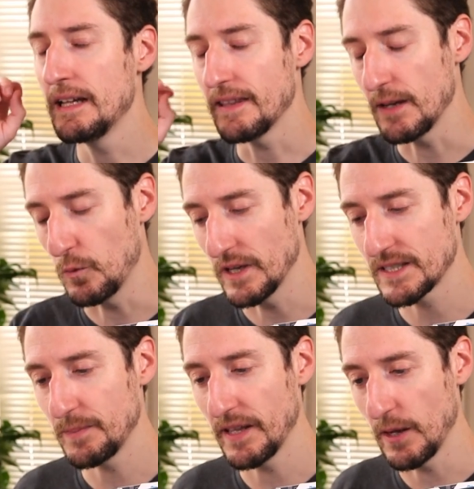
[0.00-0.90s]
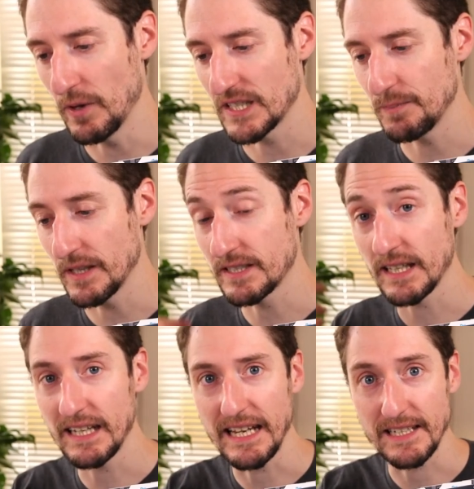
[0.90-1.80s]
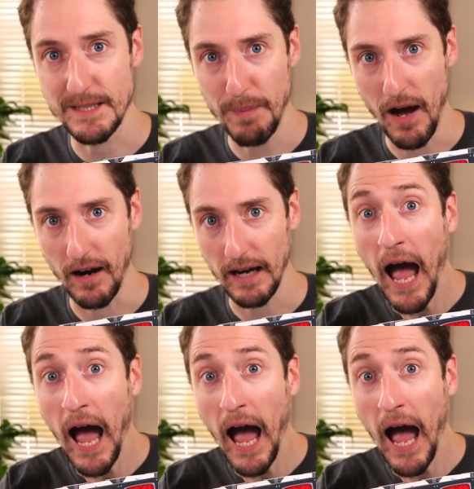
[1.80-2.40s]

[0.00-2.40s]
They whisper, they whisper. Suddenly a spark,